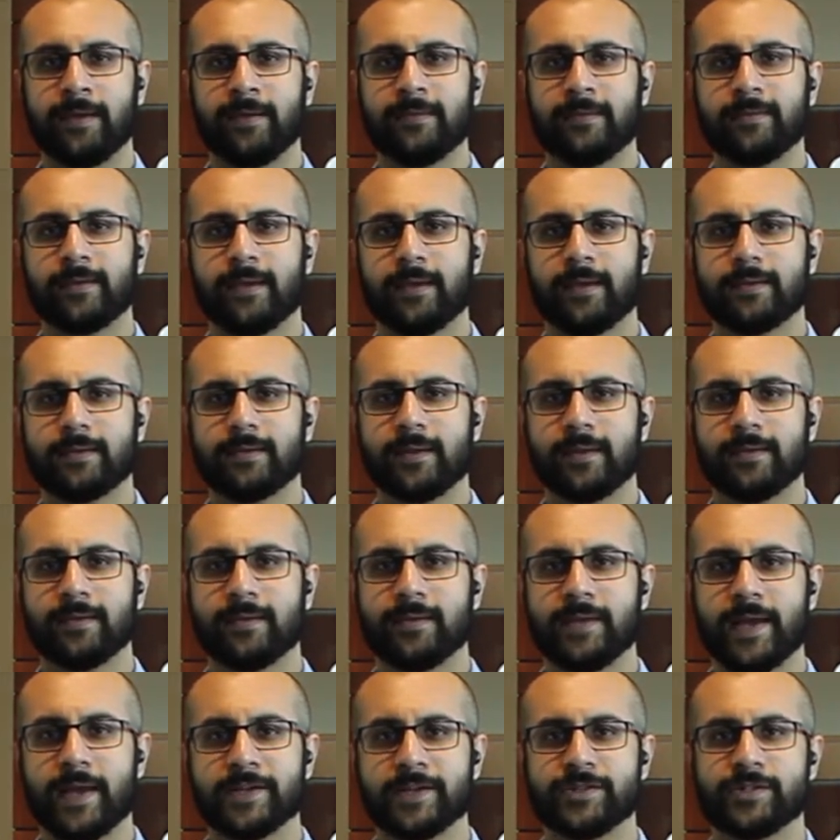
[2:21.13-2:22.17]
He stated
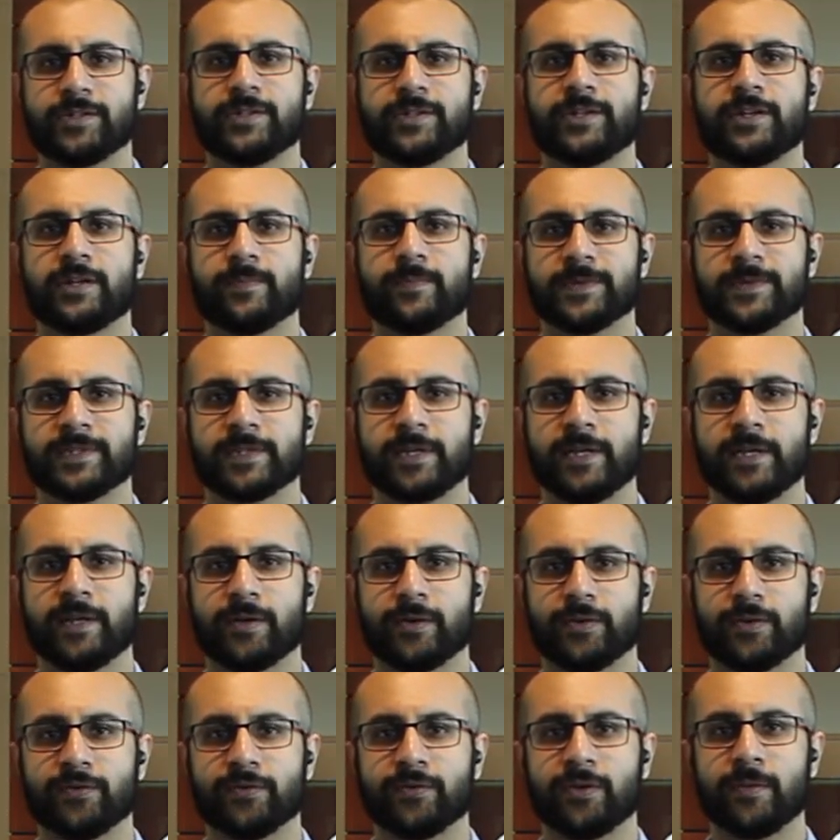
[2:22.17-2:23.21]
that the engineered
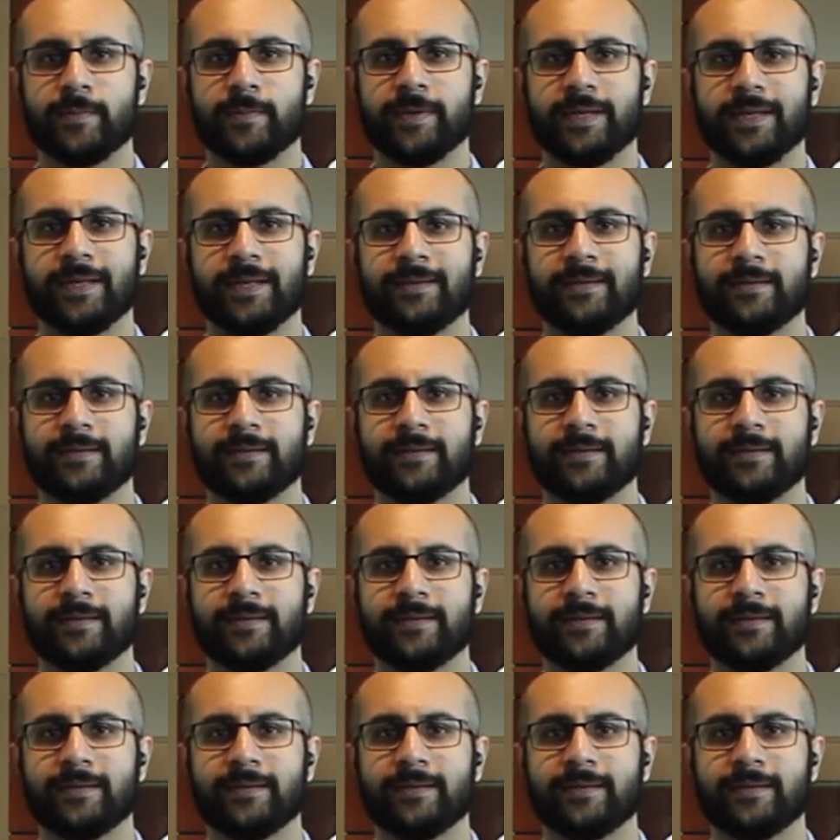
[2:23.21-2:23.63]
mosquitoes could be